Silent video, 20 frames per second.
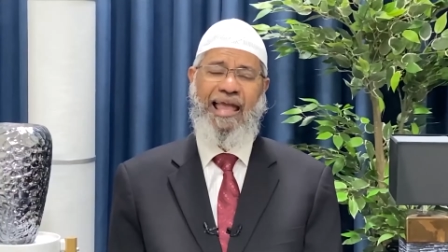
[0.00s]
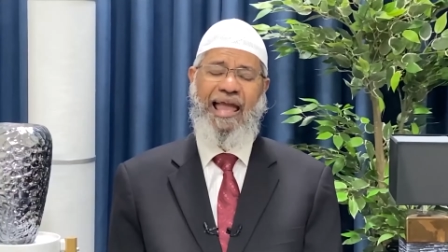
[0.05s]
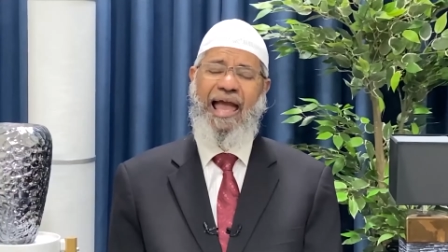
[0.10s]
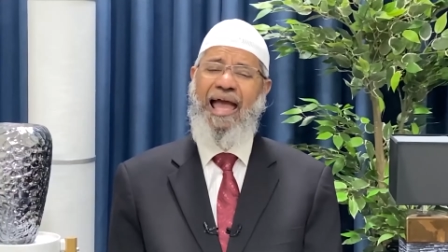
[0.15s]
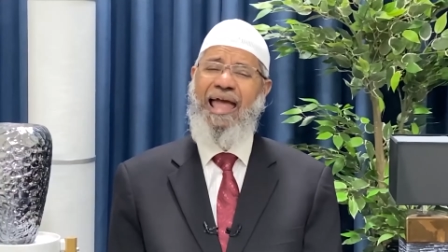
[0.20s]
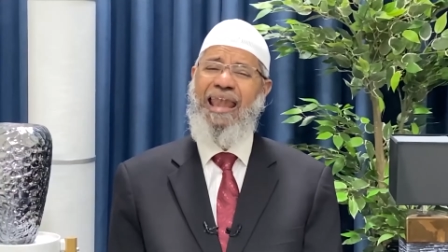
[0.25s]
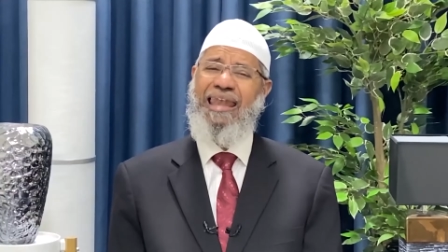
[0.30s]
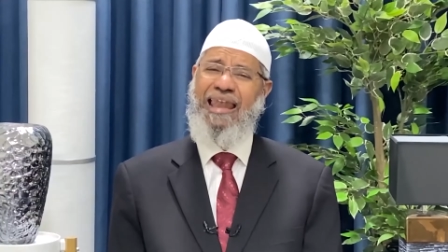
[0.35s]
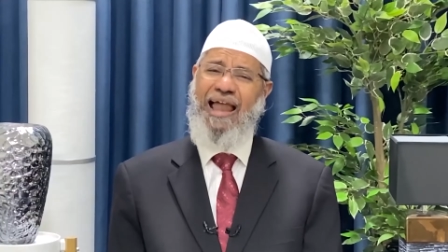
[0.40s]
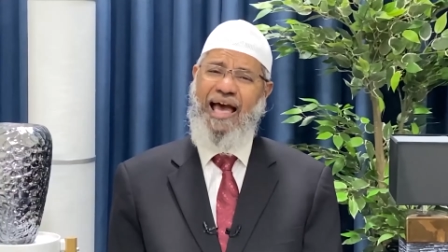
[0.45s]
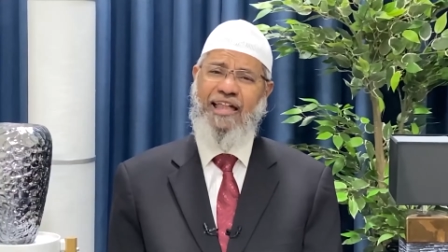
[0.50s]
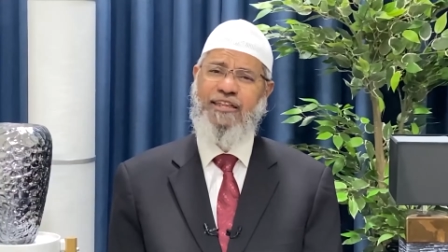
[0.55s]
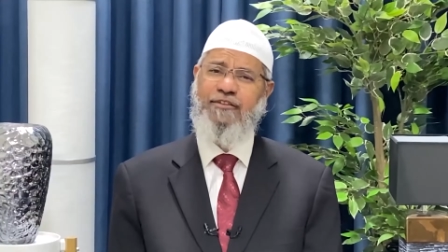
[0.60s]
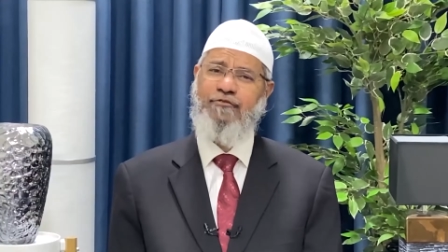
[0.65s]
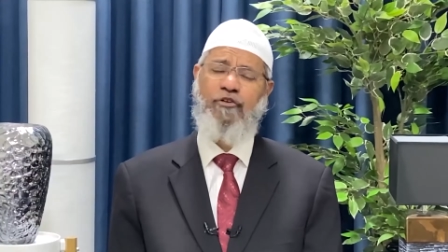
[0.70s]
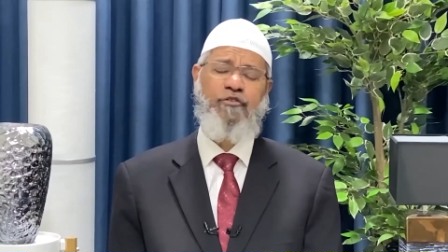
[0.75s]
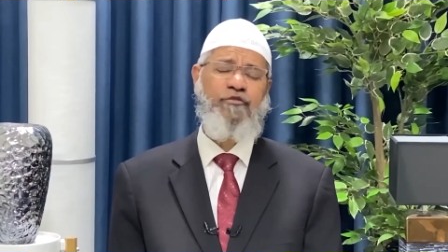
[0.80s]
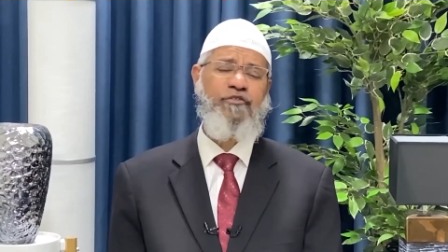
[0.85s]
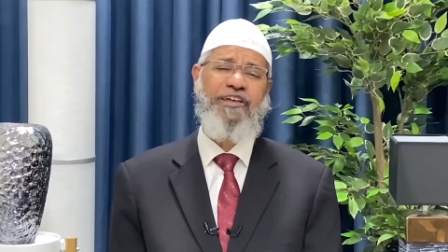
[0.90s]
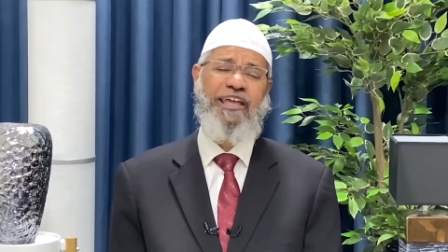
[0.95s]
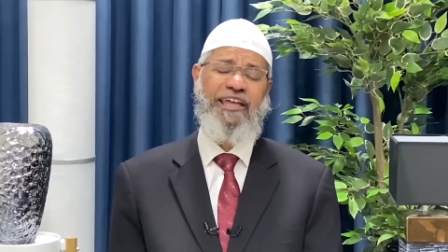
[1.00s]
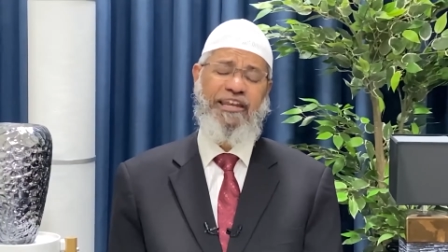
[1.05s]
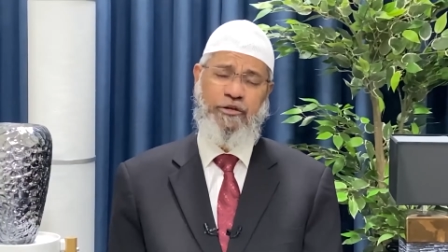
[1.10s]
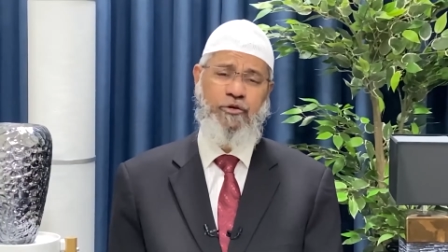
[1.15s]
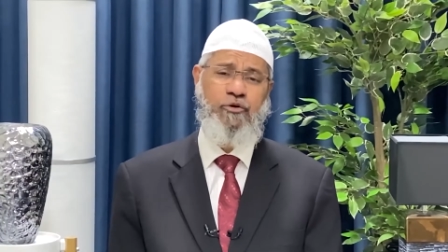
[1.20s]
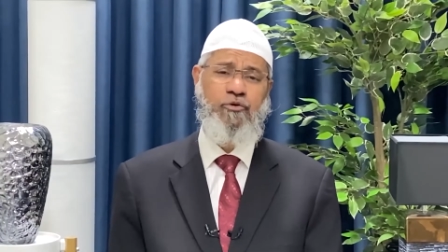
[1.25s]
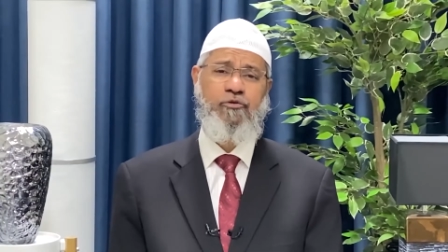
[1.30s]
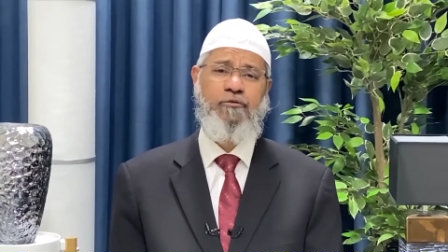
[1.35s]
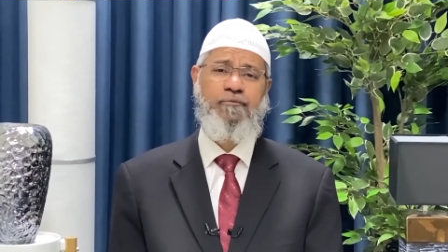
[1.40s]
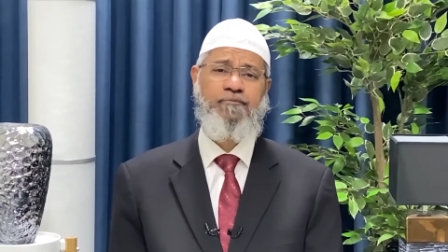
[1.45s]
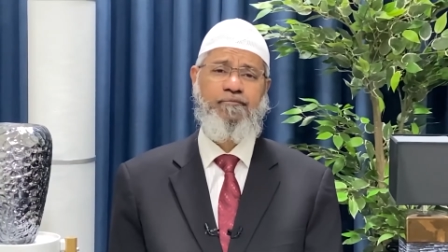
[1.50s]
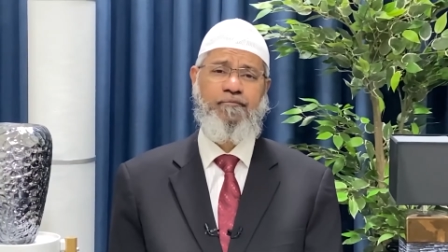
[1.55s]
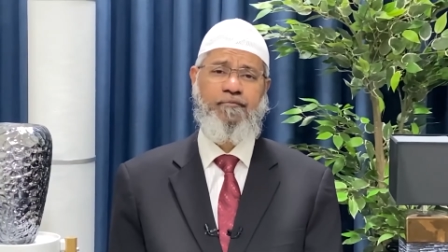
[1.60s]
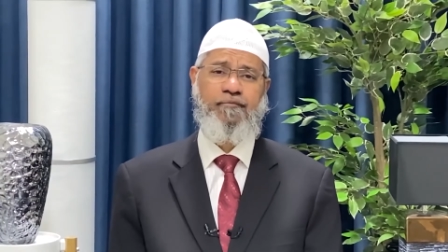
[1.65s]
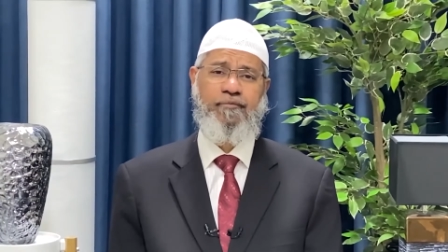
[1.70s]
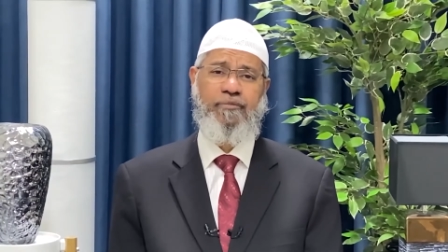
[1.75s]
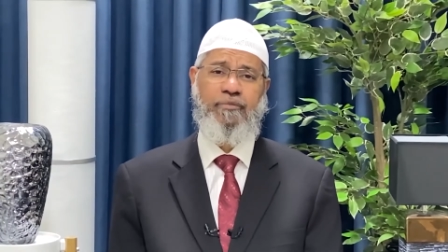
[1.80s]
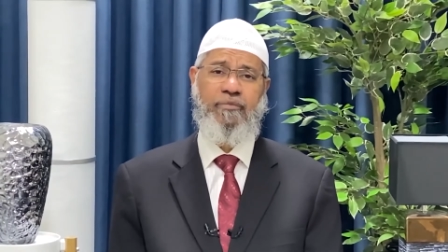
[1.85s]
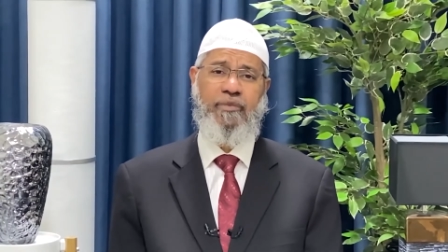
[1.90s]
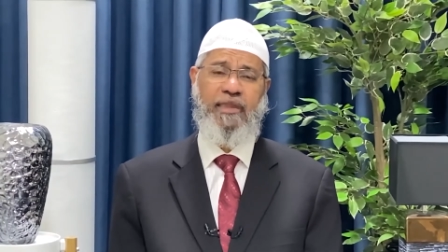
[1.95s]
And last what we can do
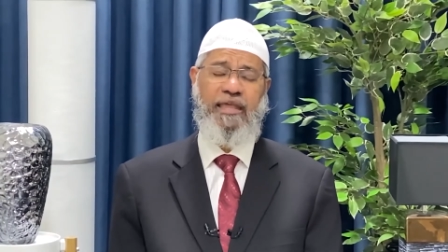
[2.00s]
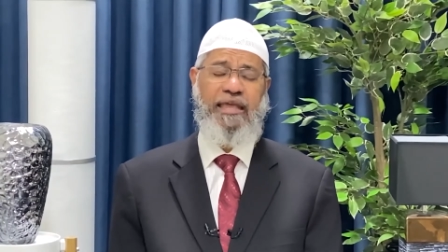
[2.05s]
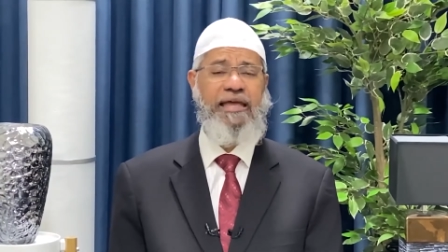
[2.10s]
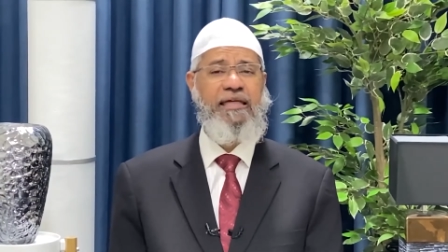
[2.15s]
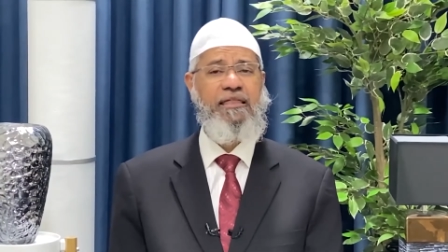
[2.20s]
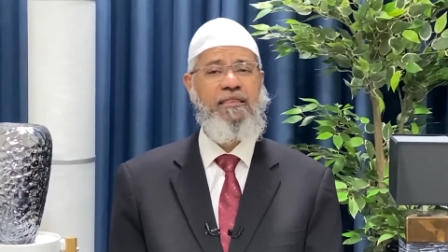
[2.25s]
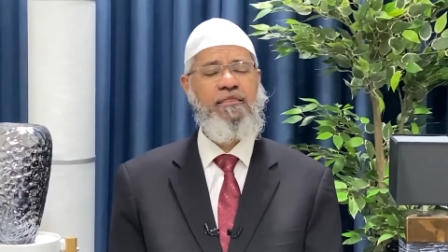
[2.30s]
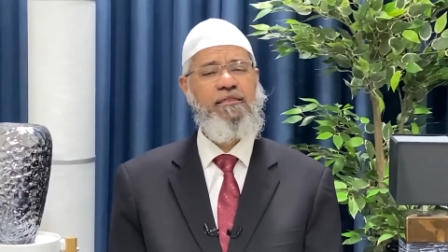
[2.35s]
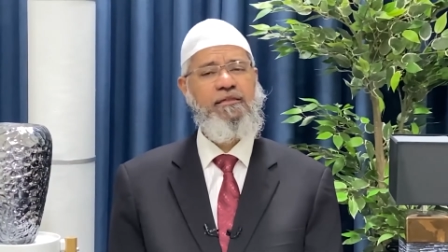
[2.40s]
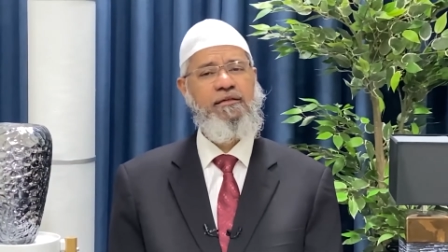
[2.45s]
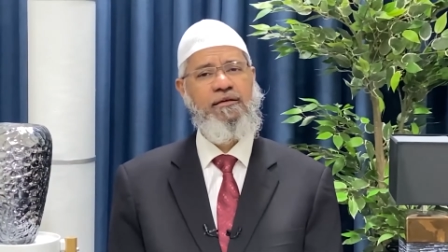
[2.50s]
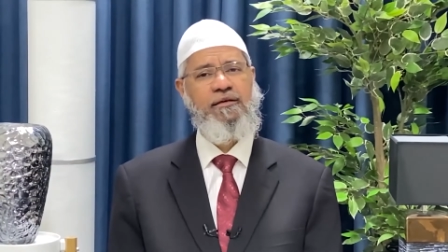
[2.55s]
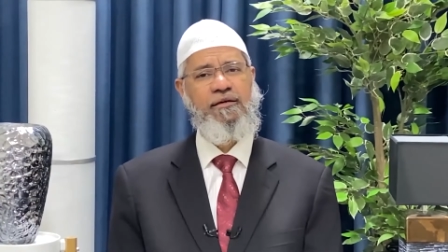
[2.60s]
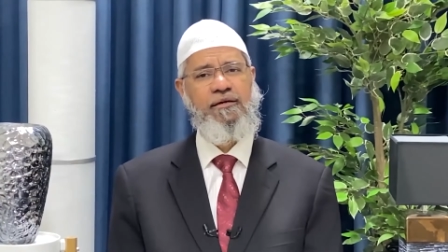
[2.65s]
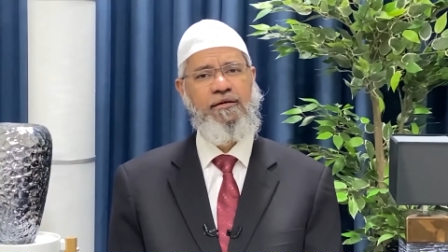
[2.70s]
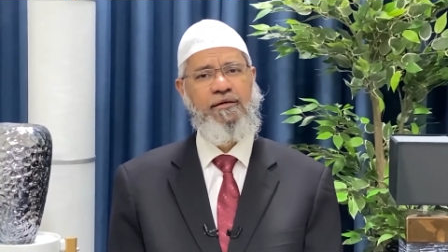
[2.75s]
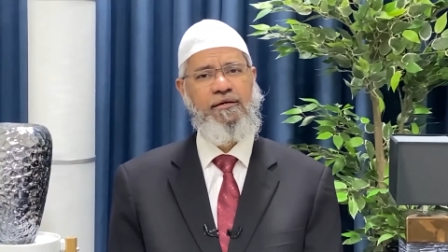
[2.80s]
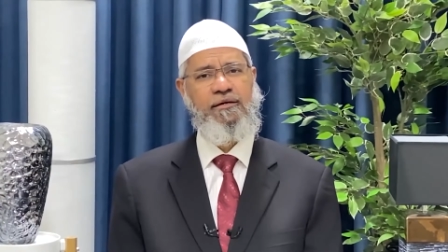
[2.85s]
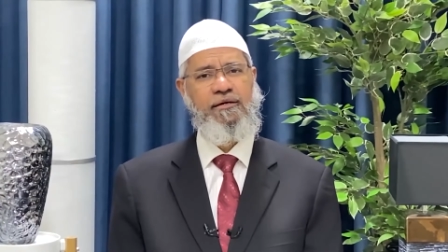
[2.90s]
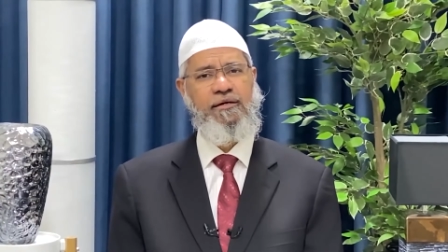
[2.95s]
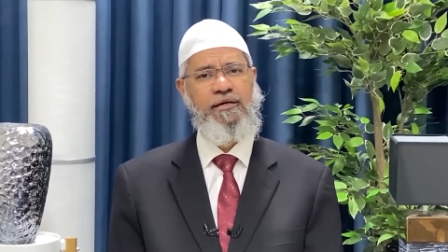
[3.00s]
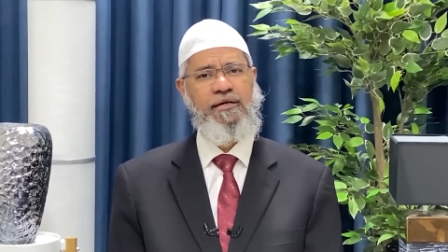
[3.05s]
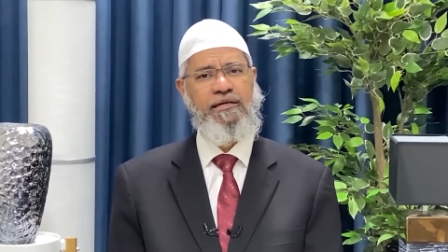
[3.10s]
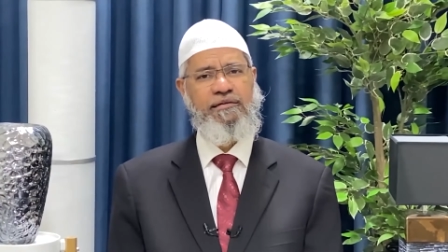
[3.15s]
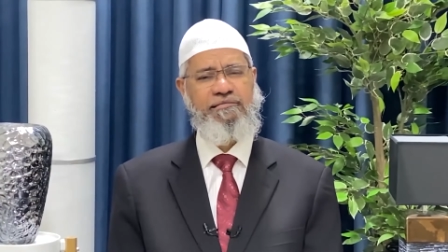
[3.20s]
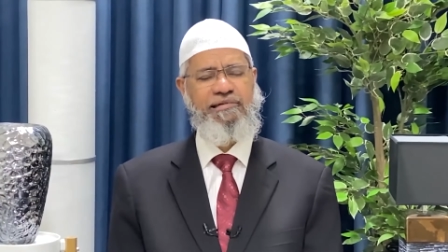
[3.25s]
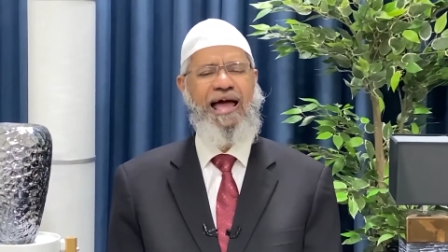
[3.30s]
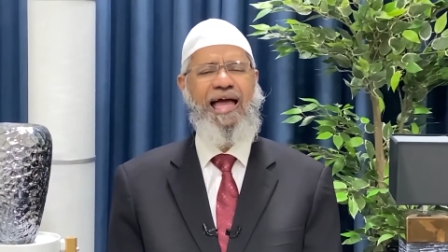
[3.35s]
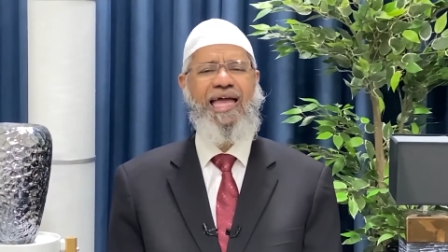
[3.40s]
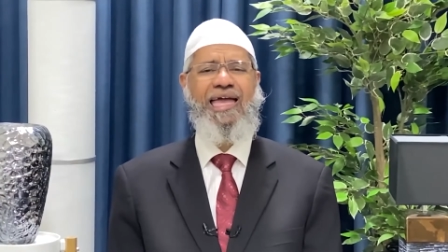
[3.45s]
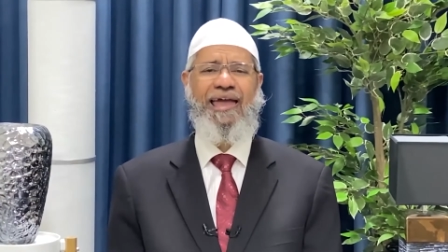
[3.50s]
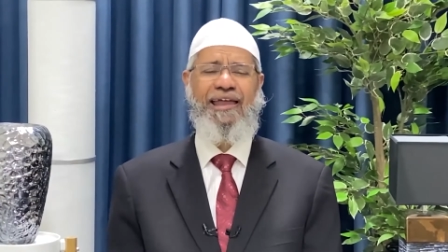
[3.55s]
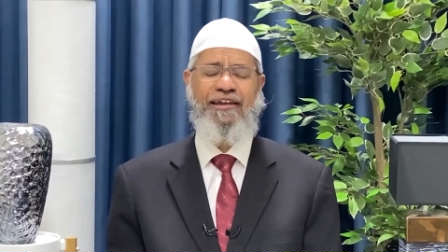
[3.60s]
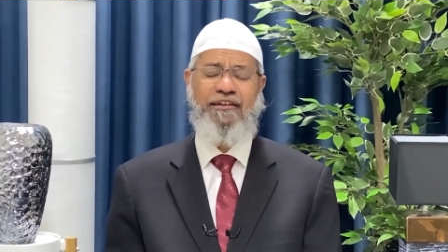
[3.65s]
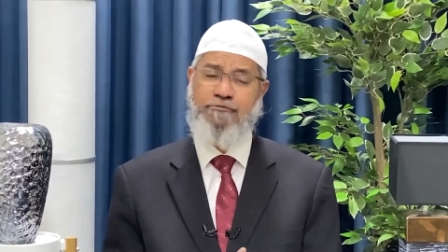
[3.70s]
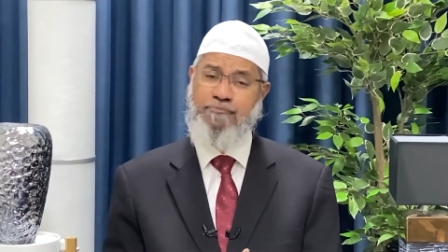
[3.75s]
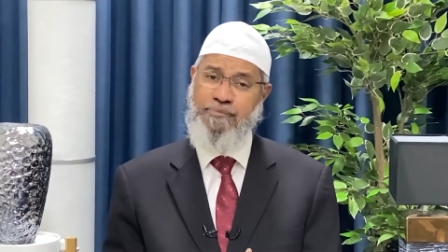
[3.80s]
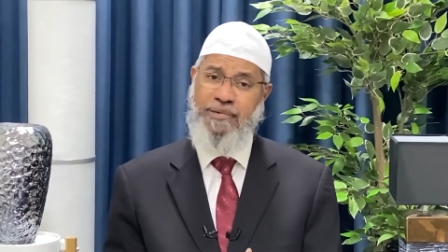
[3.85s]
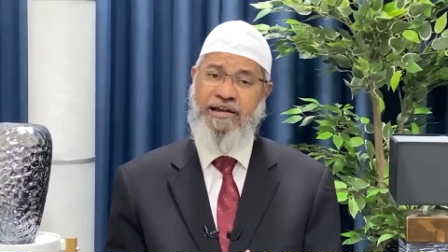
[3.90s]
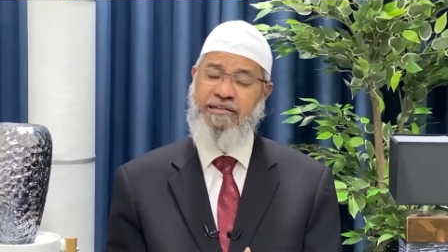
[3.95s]
is try and
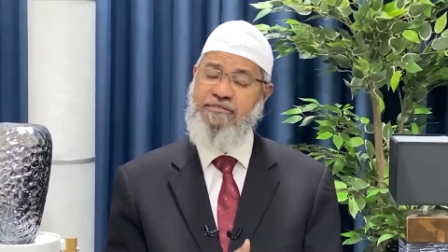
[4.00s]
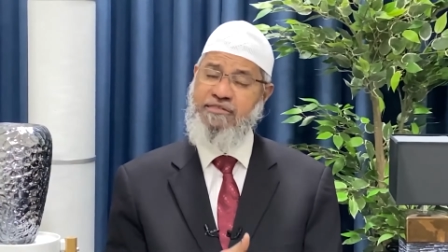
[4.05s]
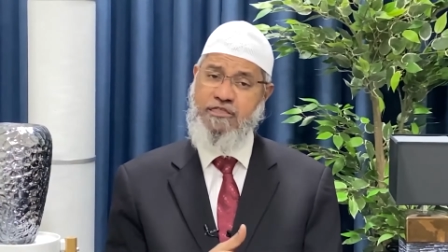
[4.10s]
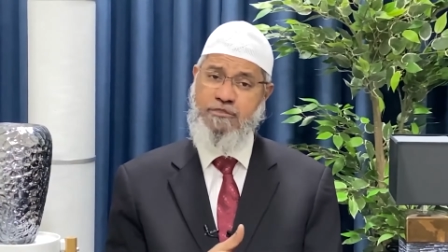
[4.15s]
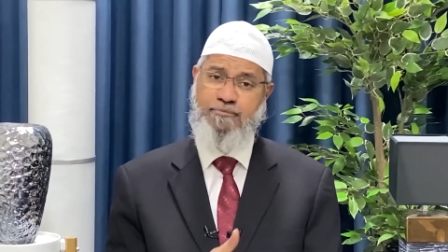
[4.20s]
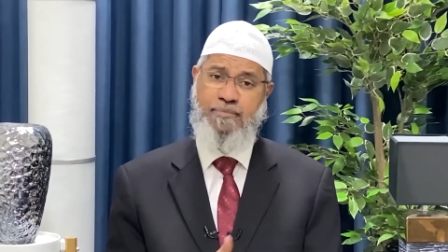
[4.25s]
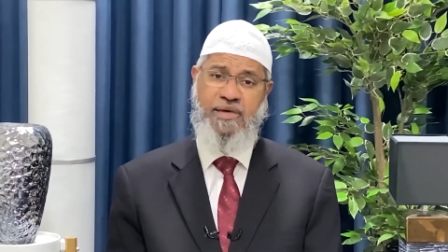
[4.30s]
spread this